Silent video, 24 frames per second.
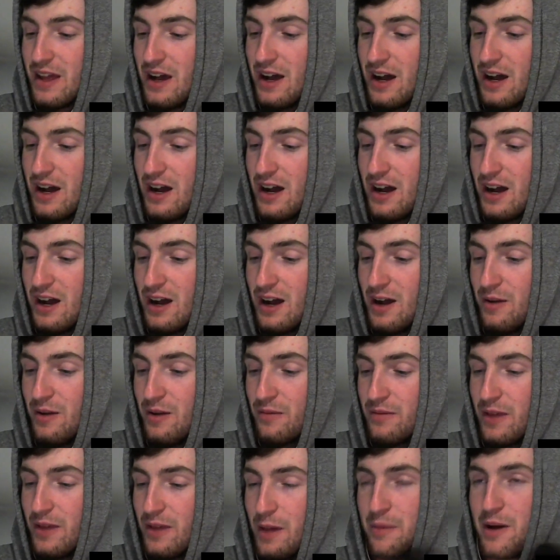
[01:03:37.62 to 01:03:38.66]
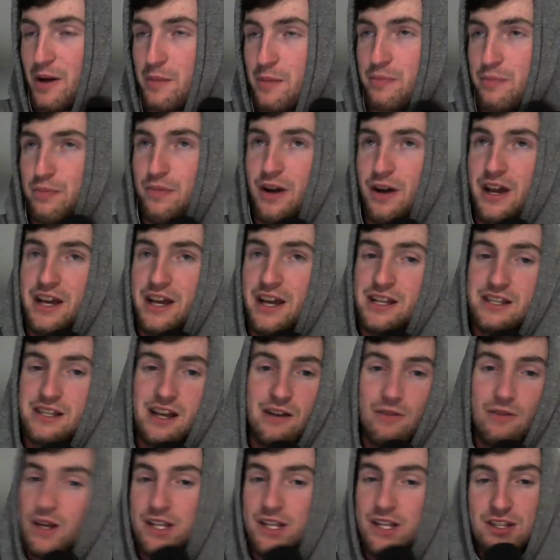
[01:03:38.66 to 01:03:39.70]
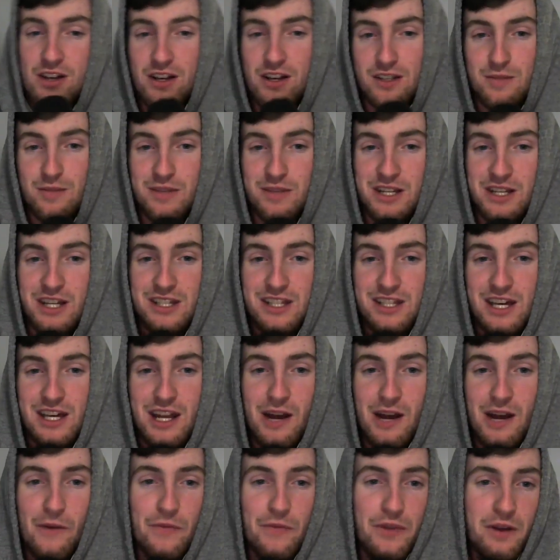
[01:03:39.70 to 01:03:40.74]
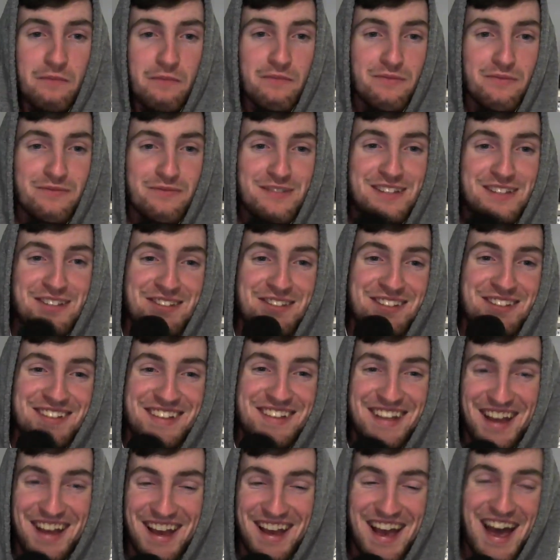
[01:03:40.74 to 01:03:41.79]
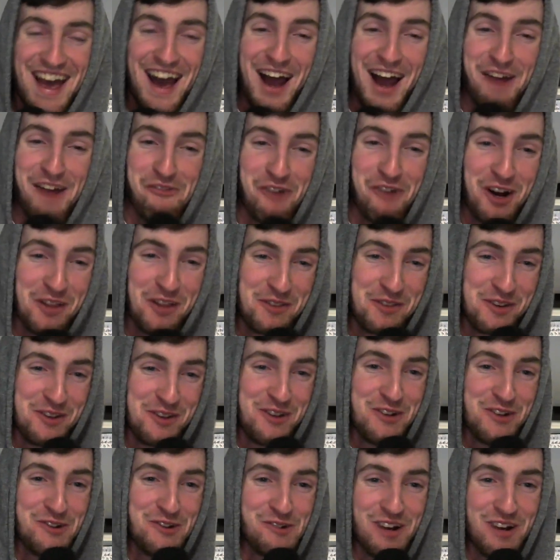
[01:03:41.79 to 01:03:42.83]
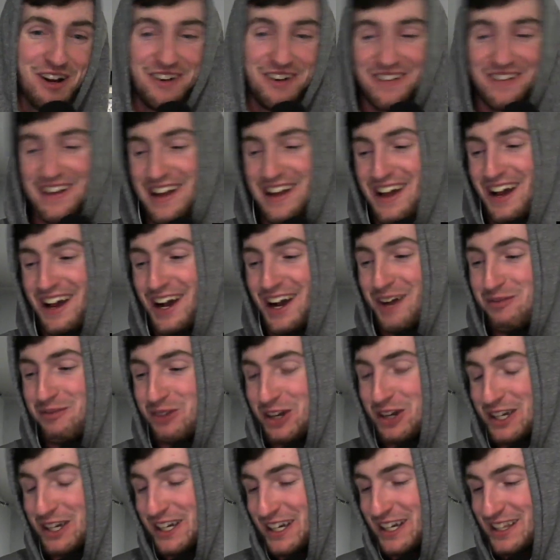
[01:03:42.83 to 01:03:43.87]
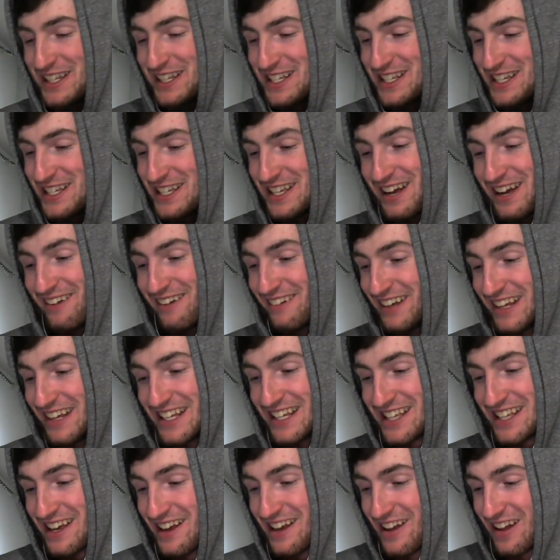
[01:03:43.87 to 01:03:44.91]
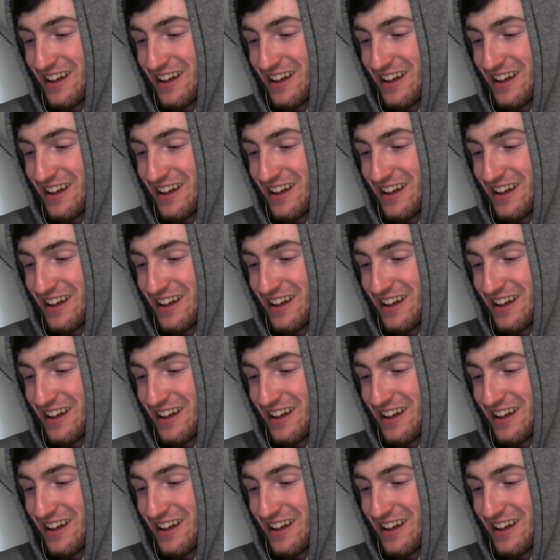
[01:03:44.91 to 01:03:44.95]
I'm not anti-Red Sox. Let me get that out there. I want them to do well. I'm looking at the season how it is.